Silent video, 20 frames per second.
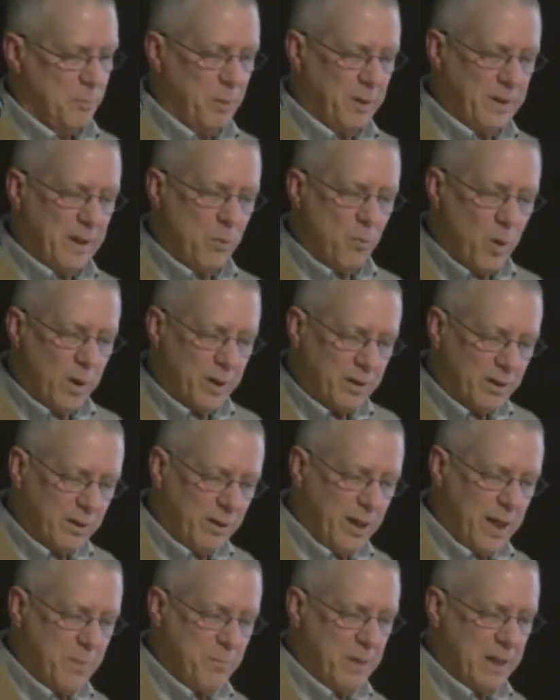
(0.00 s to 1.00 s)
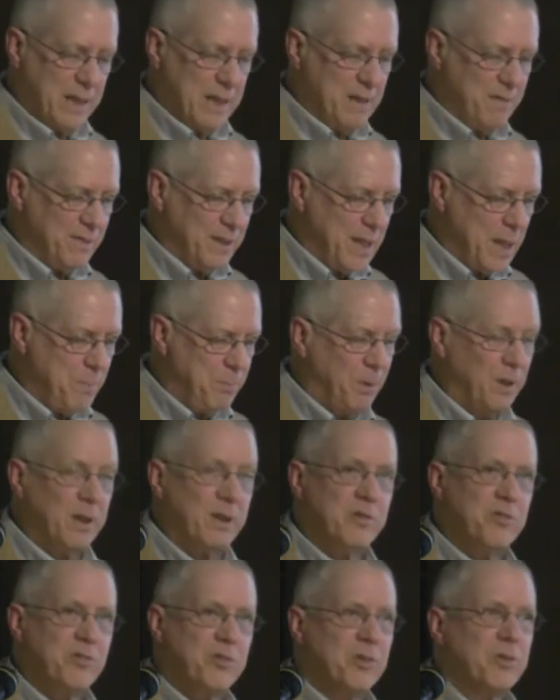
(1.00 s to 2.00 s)
but they want to claim that he's deeply
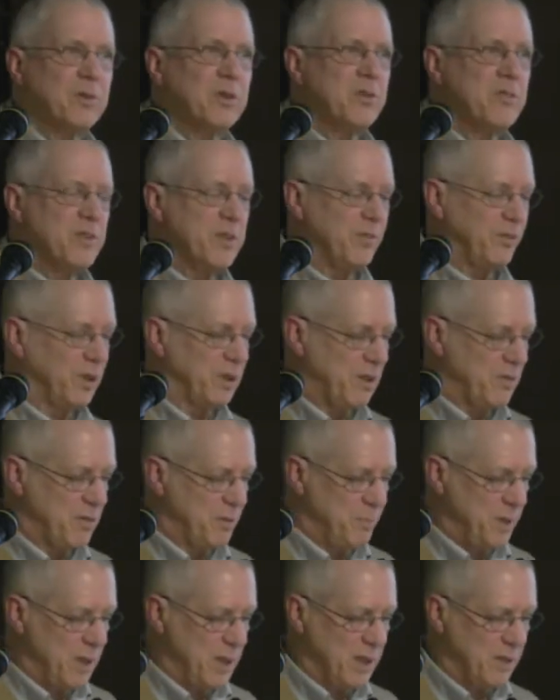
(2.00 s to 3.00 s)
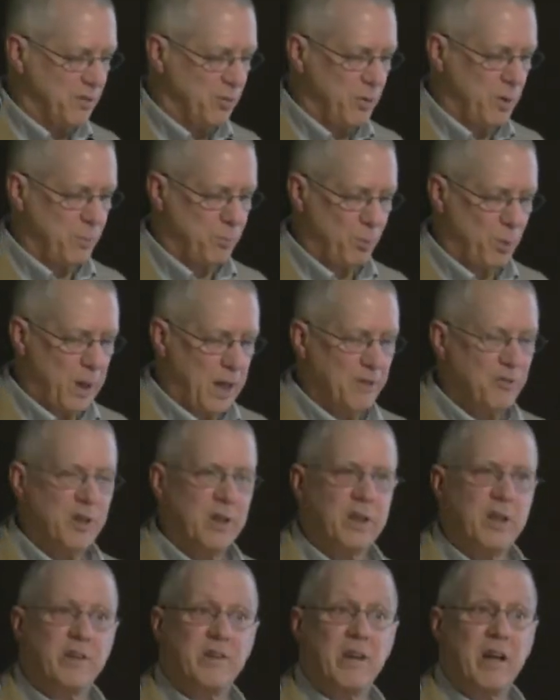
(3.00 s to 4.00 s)
concerned in civil disobedience with a
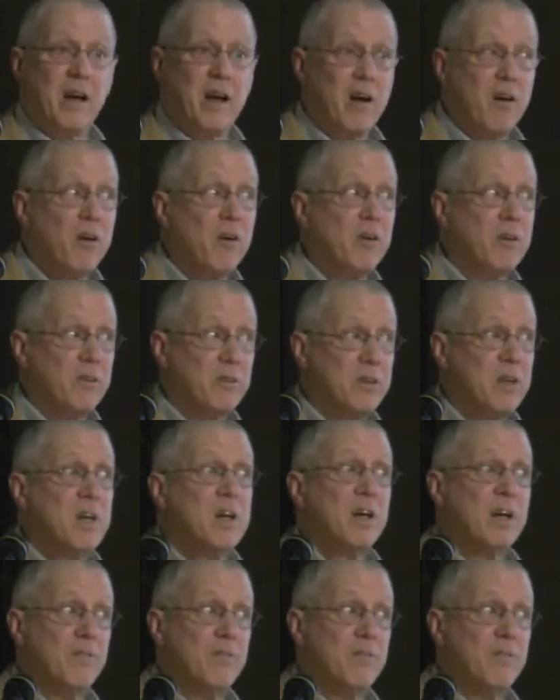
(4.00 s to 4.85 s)
project at the heart